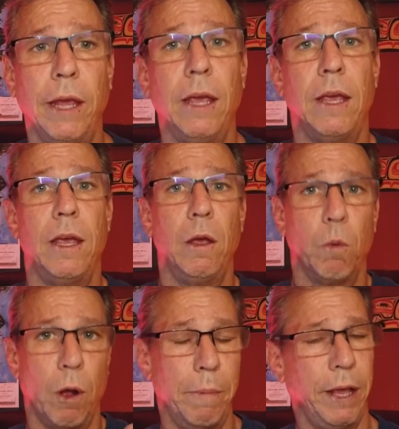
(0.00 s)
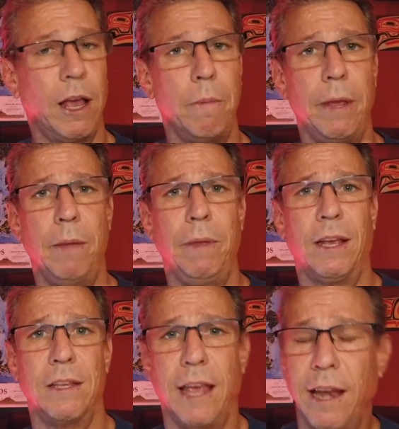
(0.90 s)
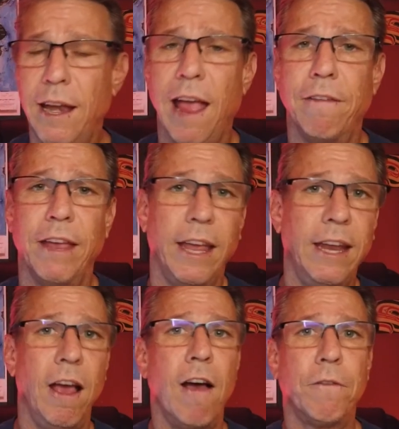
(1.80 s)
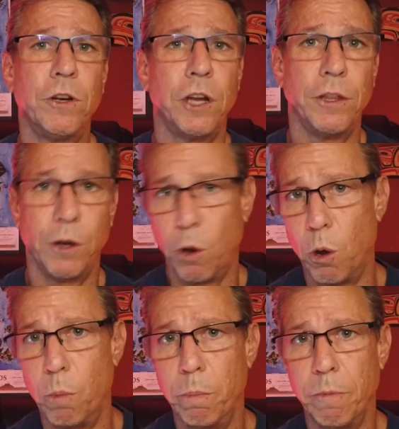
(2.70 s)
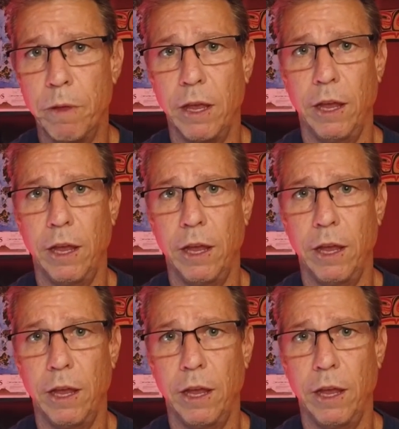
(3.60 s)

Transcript: me, wanted me to come in because they didn't have any offers on their home